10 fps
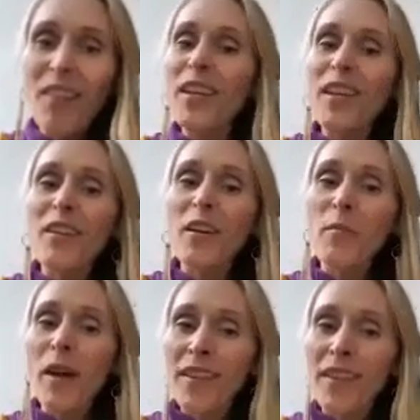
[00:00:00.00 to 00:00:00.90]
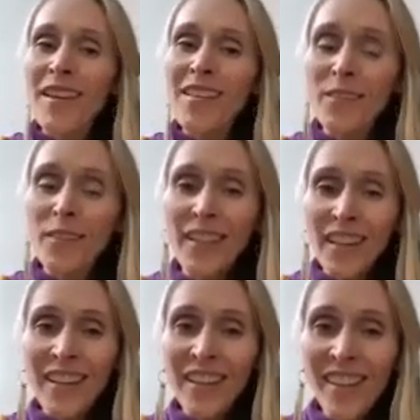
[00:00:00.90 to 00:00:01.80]
either about this or
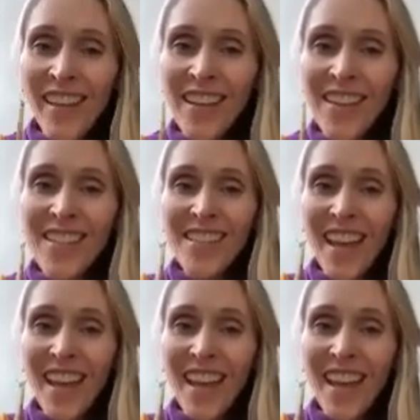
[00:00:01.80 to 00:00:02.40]
other things.